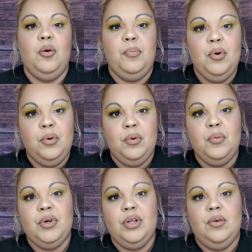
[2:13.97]
a poll
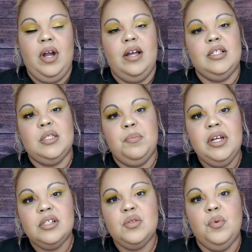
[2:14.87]
where you guys
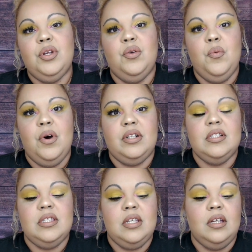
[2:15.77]
picked what you
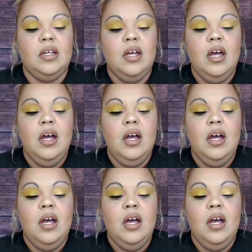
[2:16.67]
wanted